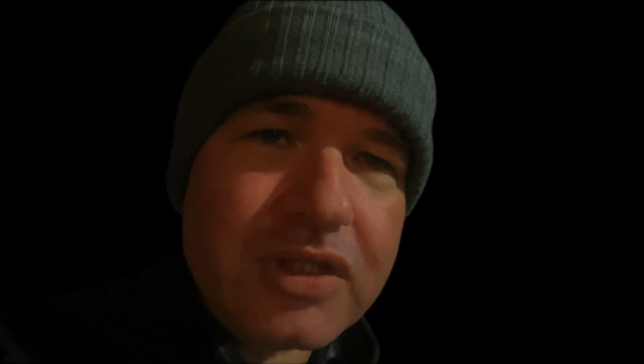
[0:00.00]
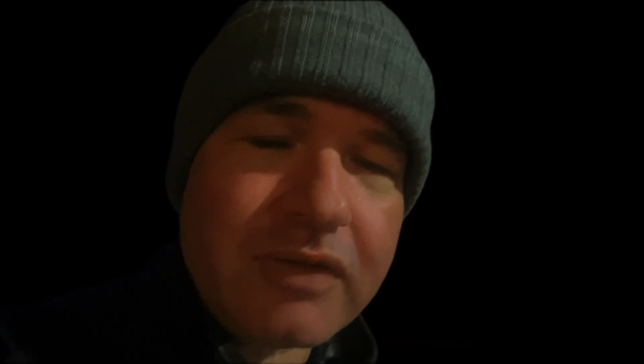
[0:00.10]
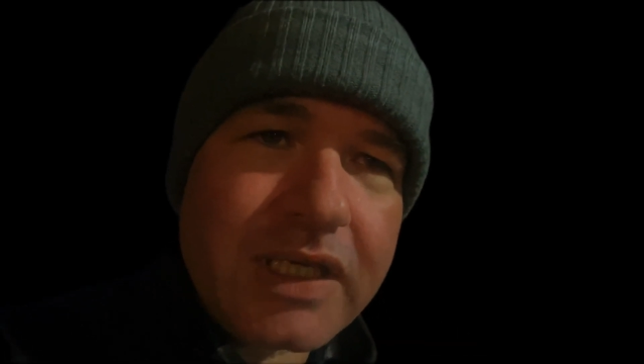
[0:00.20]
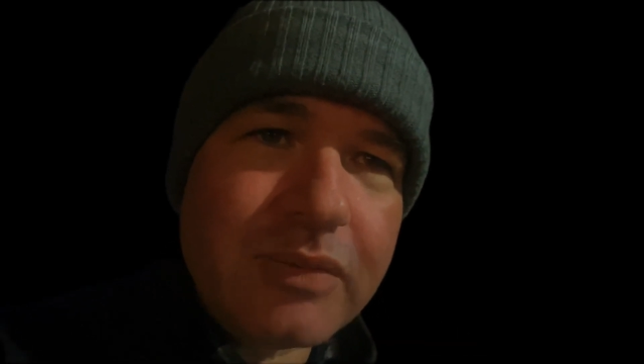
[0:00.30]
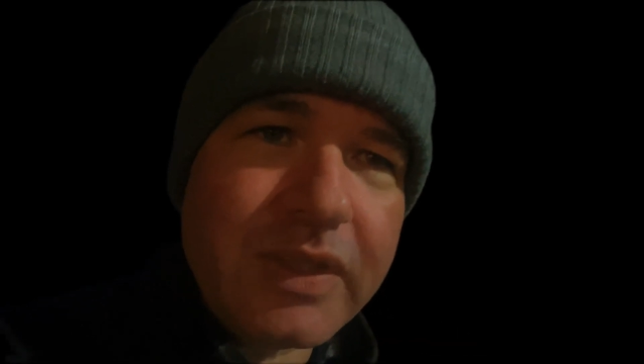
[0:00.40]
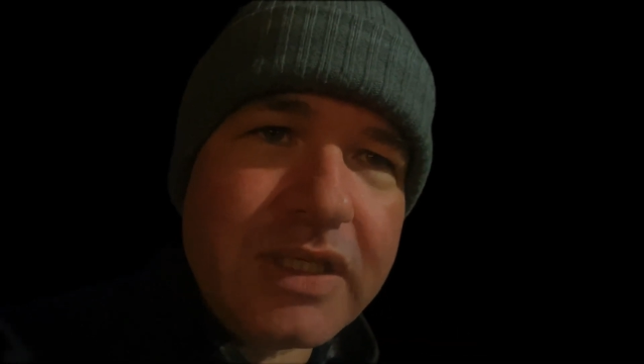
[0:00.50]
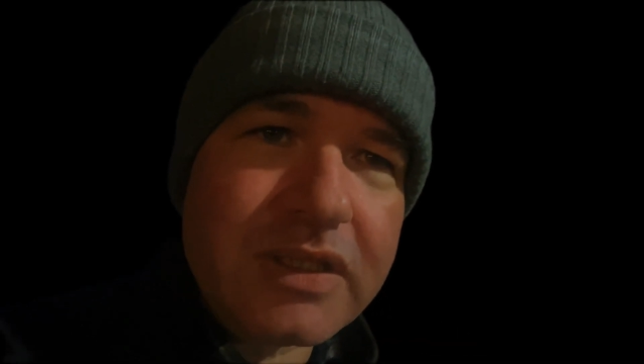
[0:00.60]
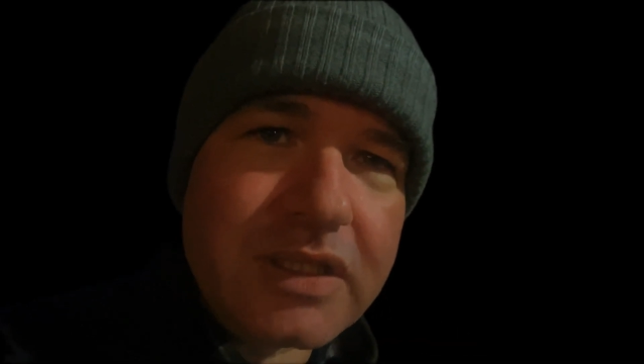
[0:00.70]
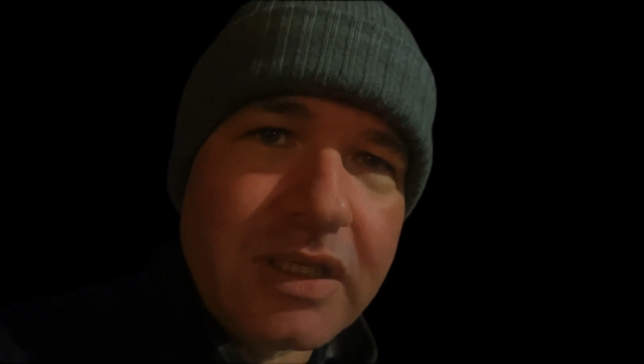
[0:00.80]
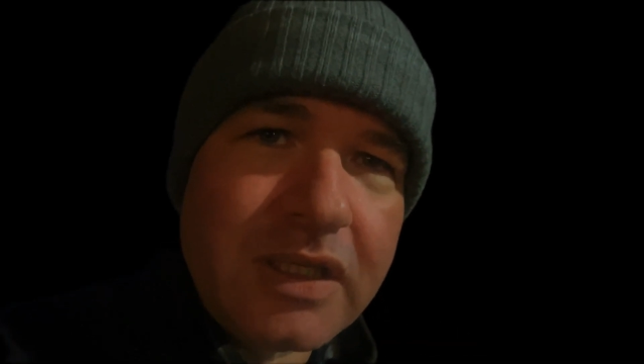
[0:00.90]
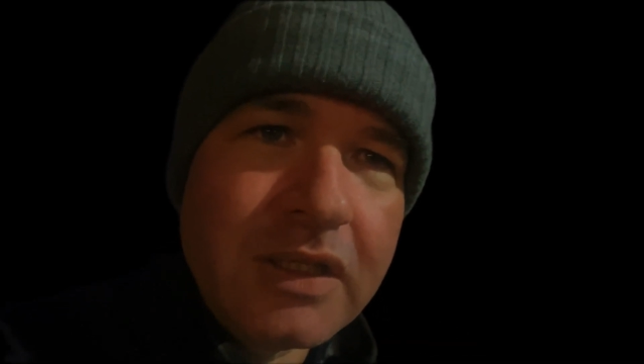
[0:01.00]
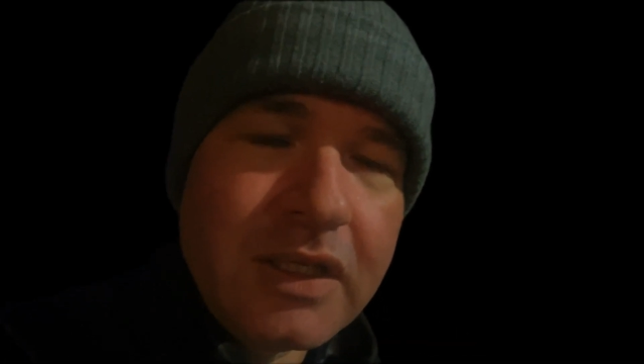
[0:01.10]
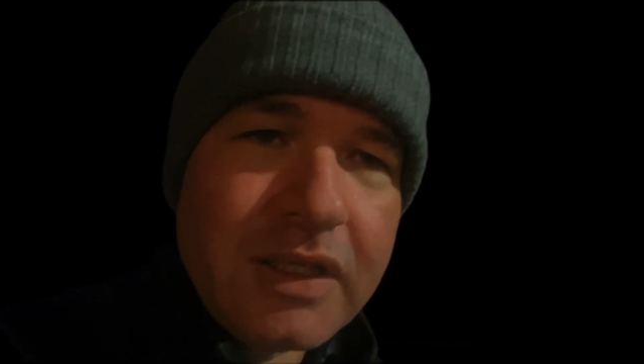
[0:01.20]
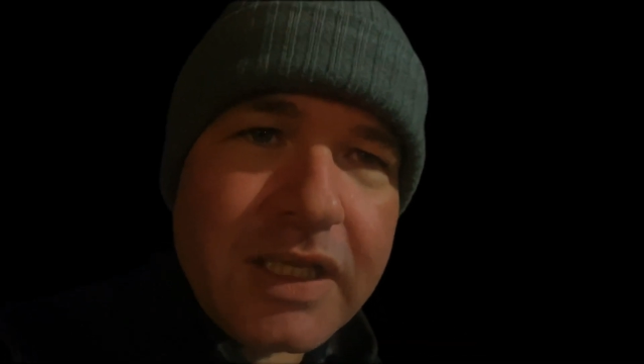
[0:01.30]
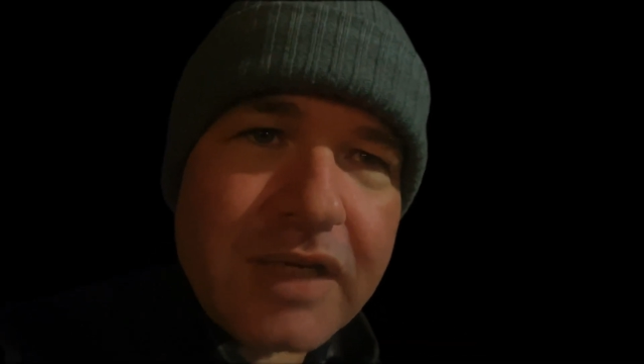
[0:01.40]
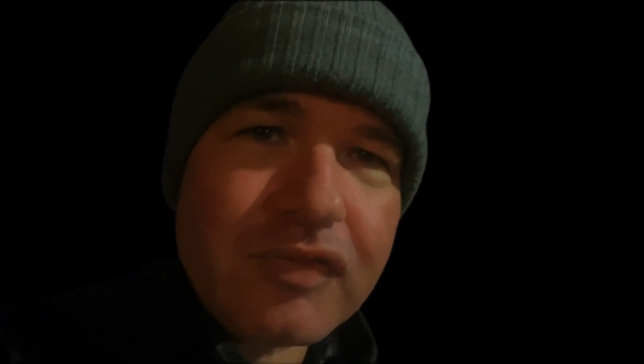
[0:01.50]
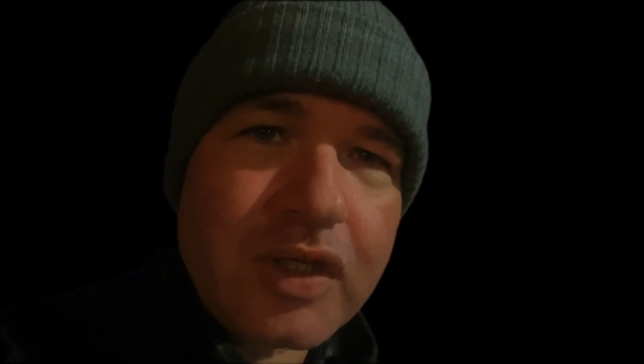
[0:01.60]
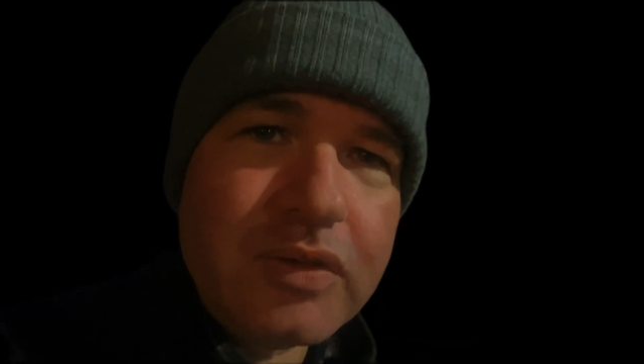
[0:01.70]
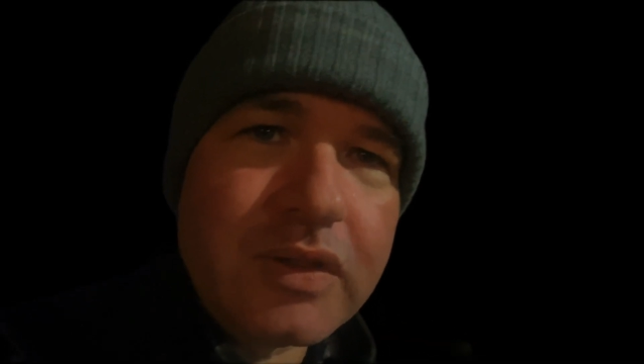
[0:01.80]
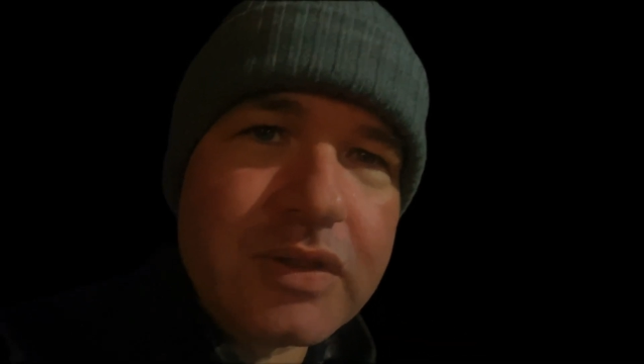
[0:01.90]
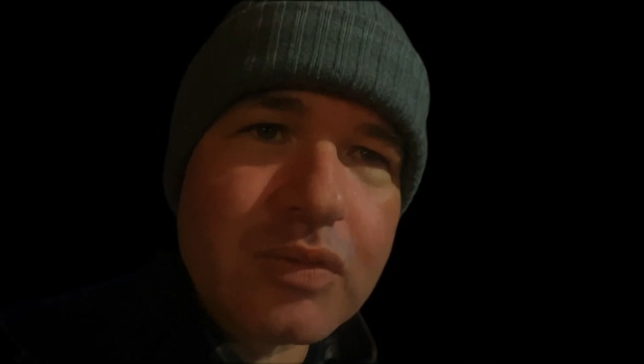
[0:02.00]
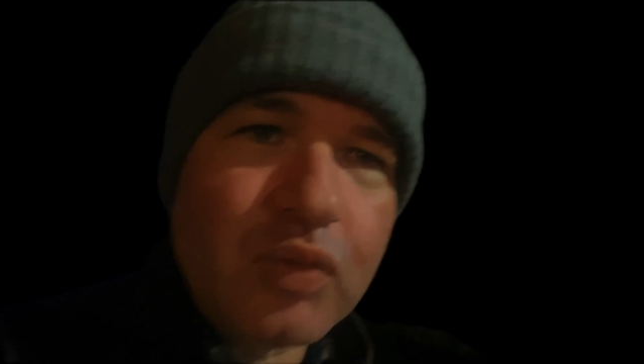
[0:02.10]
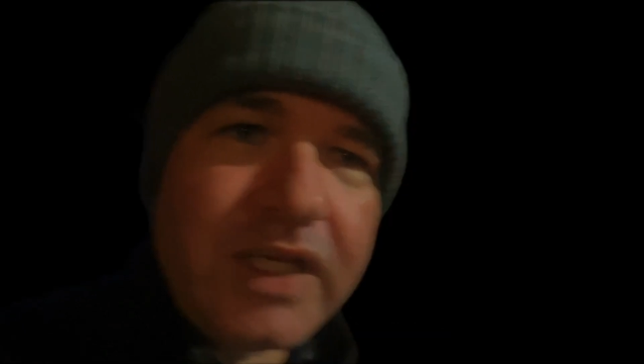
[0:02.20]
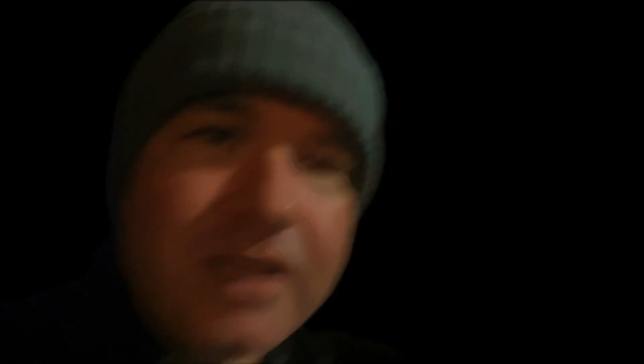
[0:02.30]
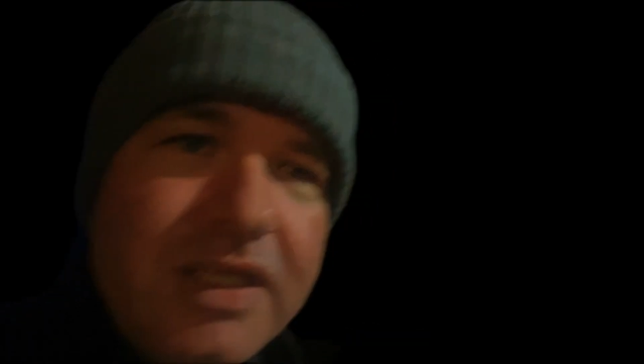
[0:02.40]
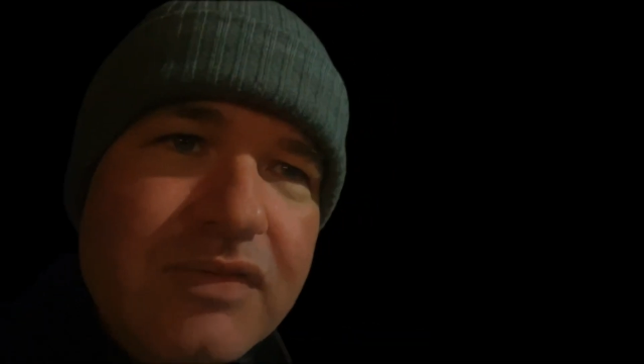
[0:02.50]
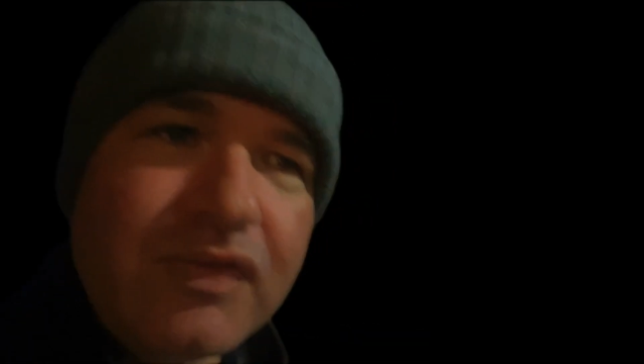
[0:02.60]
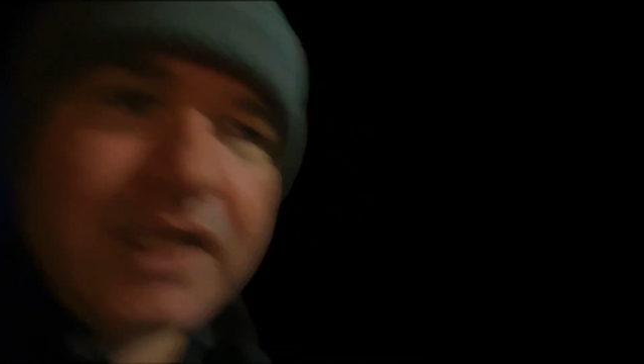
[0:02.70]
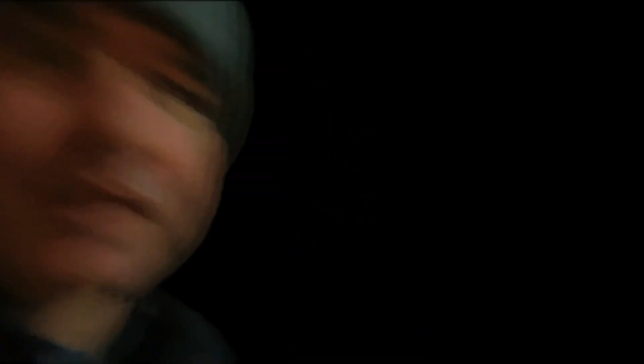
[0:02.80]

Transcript: Do you reckon we could uh, get through and win this thing?